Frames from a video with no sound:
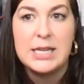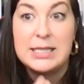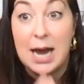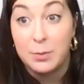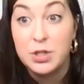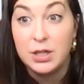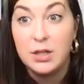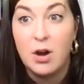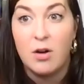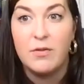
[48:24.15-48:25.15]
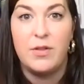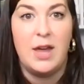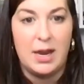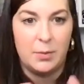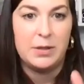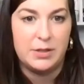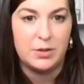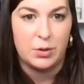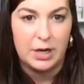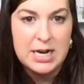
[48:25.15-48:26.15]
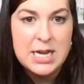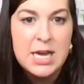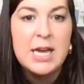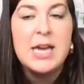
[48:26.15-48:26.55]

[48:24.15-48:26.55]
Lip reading: adaptation of the Oedipus story.